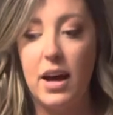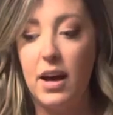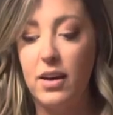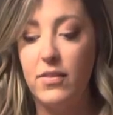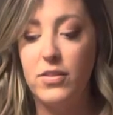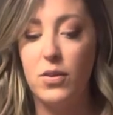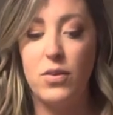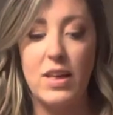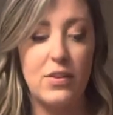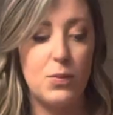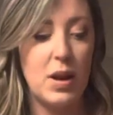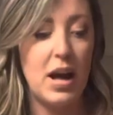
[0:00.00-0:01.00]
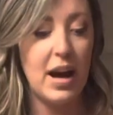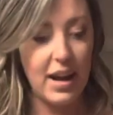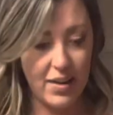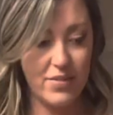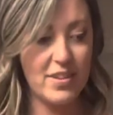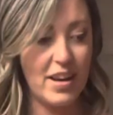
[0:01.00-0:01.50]
of. So that's what I
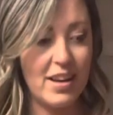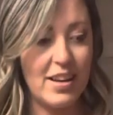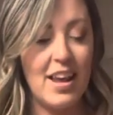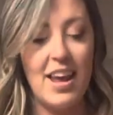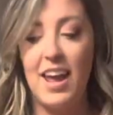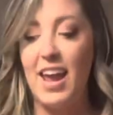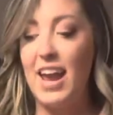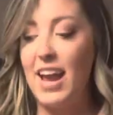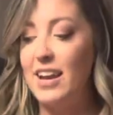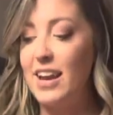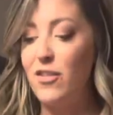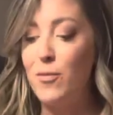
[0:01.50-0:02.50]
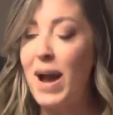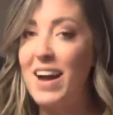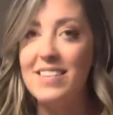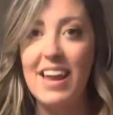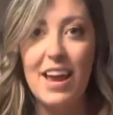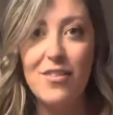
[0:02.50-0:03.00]
have done. And I've
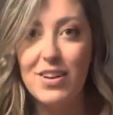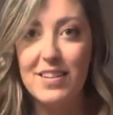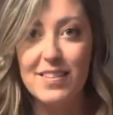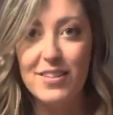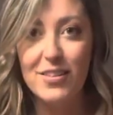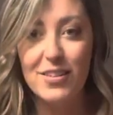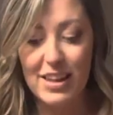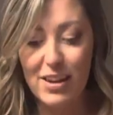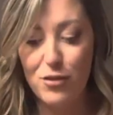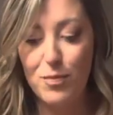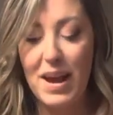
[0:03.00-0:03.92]
packed every single gift